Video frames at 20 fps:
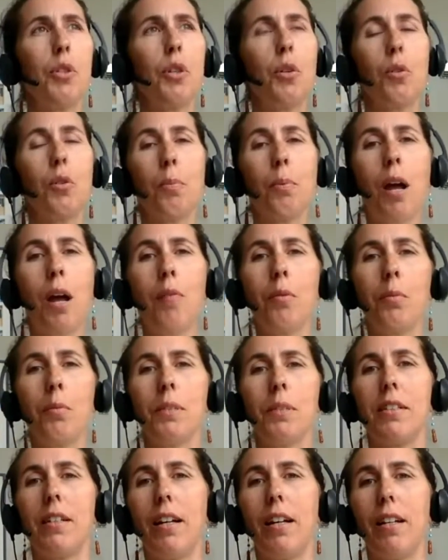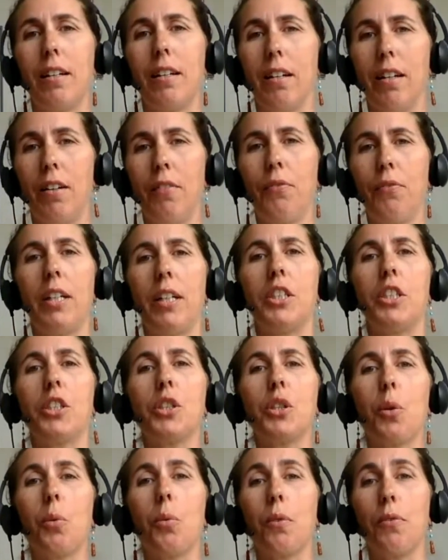So the problem is that if I
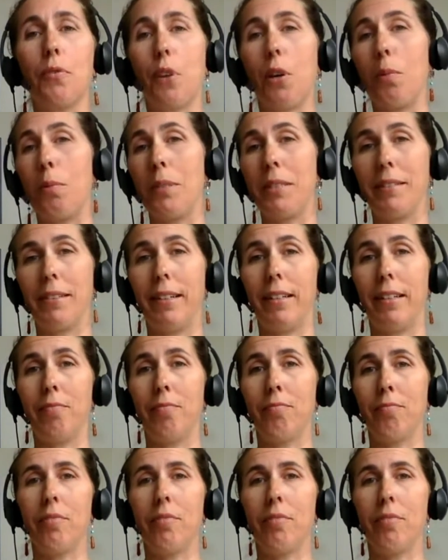just go to a pharmacy,